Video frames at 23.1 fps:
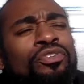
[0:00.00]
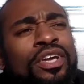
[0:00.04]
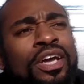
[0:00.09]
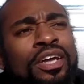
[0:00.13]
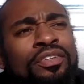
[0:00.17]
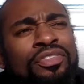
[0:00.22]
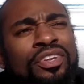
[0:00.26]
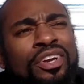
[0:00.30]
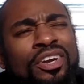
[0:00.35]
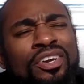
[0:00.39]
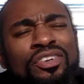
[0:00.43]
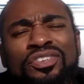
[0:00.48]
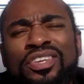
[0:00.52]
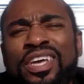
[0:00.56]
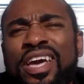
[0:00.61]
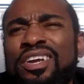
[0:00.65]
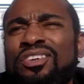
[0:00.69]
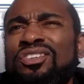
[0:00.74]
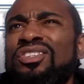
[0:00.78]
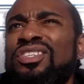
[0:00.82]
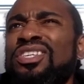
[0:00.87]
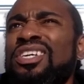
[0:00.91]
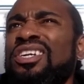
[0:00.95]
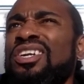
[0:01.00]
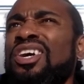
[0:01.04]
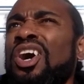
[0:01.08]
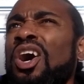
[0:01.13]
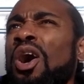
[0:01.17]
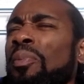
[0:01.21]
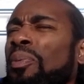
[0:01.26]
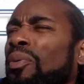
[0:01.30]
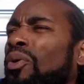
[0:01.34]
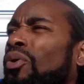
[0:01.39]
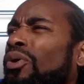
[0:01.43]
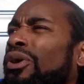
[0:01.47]
that there is actually an
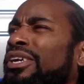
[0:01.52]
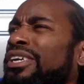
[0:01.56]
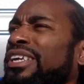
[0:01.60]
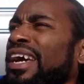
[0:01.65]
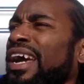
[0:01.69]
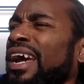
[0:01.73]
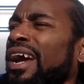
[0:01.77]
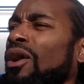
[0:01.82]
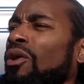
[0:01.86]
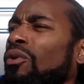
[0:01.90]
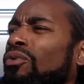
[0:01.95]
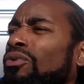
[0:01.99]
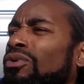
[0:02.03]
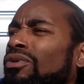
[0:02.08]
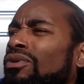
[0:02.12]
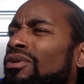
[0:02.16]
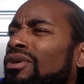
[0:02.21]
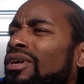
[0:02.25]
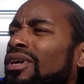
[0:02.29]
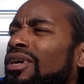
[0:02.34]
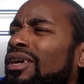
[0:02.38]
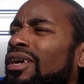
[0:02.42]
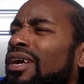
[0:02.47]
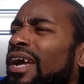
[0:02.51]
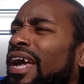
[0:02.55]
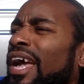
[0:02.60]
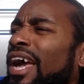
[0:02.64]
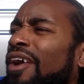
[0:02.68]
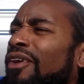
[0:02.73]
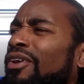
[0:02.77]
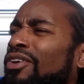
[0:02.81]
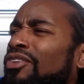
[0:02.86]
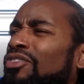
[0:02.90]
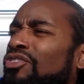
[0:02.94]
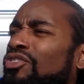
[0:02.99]
up or down
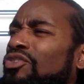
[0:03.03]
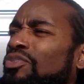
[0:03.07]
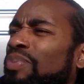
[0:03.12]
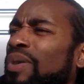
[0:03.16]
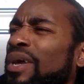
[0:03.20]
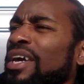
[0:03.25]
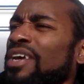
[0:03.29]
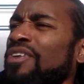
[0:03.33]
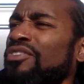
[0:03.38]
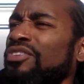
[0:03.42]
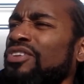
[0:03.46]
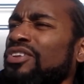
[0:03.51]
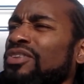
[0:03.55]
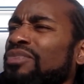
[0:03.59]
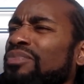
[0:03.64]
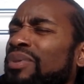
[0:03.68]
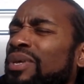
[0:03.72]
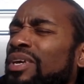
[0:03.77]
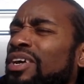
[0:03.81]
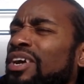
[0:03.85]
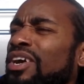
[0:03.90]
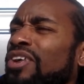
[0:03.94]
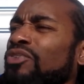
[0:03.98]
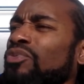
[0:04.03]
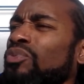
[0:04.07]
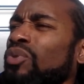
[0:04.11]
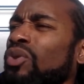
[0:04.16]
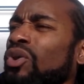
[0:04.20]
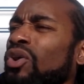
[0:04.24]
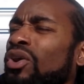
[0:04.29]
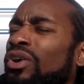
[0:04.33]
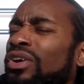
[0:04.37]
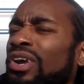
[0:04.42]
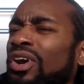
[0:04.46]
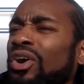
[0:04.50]
out in space. And because
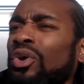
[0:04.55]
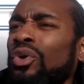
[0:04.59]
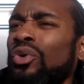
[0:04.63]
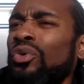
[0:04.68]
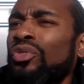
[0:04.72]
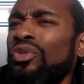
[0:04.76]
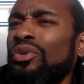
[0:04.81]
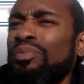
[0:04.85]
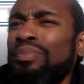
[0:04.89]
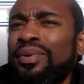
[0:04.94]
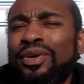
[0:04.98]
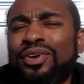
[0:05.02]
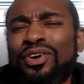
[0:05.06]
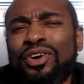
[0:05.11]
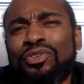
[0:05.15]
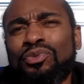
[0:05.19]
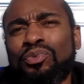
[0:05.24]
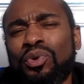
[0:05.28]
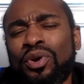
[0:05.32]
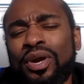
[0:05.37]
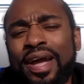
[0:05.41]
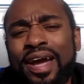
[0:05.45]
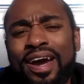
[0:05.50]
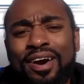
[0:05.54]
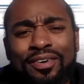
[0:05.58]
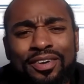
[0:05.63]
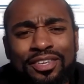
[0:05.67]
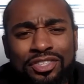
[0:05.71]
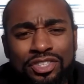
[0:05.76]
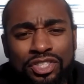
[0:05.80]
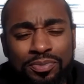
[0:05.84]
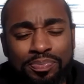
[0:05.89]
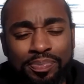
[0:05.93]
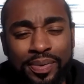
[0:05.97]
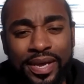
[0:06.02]
we're on Earth and because we're out
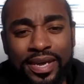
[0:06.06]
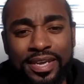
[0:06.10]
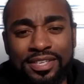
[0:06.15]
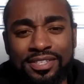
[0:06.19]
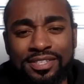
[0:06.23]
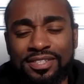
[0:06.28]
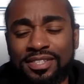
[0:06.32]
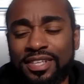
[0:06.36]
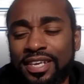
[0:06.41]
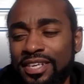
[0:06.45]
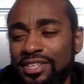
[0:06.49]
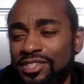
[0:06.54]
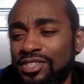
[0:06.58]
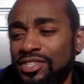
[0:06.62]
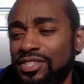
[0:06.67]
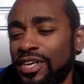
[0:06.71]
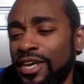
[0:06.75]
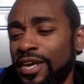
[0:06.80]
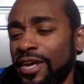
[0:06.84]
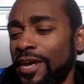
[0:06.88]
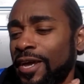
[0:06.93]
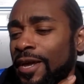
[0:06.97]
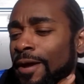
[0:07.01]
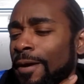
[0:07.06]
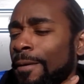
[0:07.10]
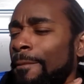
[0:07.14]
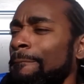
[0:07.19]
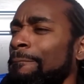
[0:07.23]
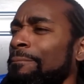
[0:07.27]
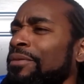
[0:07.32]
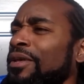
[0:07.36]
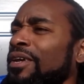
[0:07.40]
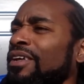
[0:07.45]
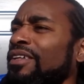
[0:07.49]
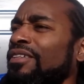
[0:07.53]
in space, they say
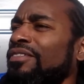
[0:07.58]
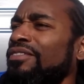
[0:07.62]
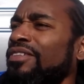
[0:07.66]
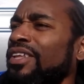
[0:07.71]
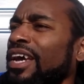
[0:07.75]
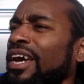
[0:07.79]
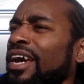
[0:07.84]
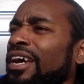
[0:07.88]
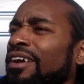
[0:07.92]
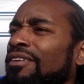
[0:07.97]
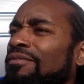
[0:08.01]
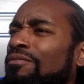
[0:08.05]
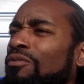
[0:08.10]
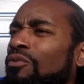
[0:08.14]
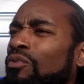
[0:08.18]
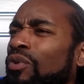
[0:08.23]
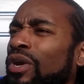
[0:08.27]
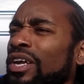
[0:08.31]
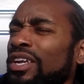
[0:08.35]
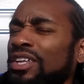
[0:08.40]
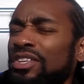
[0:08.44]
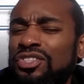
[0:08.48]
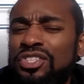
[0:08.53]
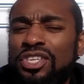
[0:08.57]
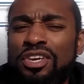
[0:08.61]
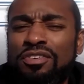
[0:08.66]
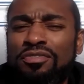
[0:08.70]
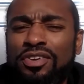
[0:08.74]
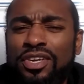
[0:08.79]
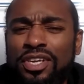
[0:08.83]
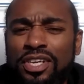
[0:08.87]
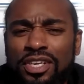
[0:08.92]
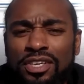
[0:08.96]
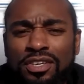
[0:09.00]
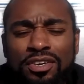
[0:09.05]
that
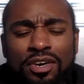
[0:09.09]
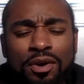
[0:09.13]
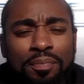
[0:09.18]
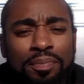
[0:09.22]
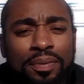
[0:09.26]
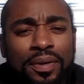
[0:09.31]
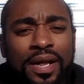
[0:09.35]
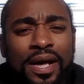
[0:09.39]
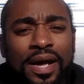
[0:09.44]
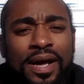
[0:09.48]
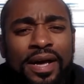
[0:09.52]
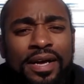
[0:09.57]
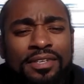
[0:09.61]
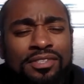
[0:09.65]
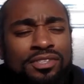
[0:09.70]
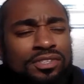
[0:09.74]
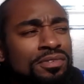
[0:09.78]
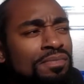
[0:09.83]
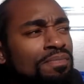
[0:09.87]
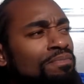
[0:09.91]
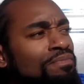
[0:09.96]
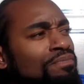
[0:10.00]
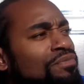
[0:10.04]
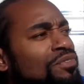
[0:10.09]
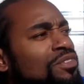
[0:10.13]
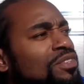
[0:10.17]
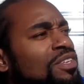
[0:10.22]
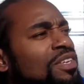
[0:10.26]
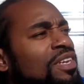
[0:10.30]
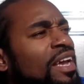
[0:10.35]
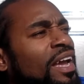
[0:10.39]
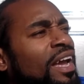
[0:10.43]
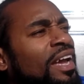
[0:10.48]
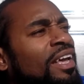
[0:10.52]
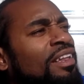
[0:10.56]
relativity applies
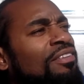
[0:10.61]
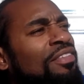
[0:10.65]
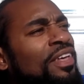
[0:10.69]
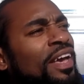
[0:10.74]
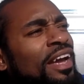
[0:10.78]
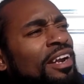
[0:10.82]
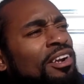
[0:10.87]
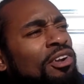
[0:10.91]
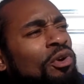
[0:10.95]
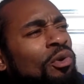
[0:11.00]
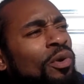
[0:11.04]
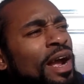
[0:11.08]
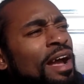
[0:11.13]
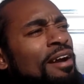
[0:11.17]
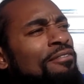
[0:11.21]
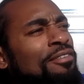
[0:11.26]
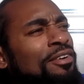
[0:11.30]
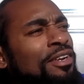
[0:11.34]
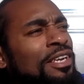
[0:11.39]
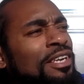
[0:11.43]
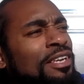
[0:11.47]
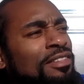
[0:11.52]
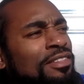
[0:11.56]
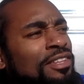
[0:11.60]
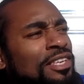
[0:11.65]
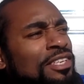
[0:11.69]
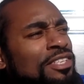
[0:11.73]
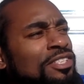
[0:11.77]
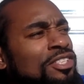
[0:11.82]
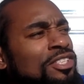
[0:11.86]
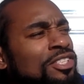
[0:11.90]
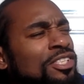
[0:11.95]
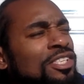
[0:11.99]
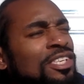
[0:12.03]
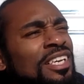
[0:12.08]
and that gravity,
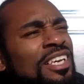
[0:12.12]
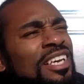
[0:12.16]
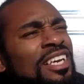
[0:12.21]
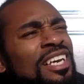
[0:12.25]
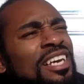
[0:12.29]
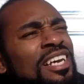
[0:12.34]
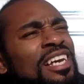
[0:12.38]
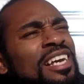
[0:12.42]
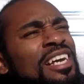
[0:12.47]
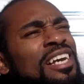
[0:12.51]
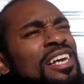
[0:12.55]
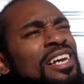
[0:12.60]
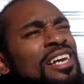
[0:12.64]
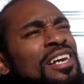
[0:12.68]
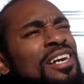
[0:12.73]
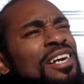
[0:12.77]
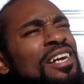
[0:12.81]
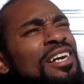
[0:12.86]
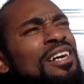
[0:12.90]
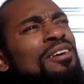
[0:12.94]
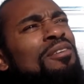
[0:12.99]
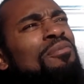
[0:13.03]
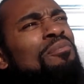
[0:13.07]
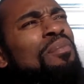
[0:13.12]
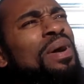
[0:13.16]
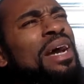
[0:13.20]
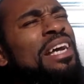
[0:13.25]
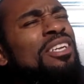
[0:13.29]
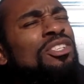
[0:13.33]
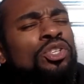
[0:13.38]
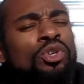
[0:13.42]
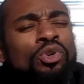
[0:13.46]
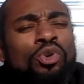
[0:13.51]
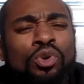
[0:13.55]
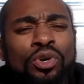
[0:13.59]
this
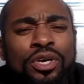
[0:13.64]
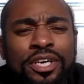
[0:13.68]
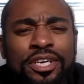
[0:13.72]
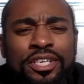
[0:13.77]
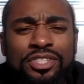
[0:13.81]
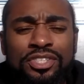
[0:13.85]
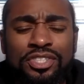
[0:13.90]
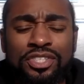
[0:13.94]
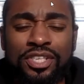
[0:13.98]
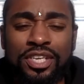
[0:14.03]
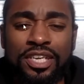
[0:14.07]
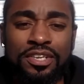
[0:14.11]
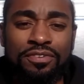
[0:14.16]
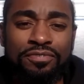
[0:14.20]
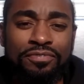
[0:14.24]
magical unseen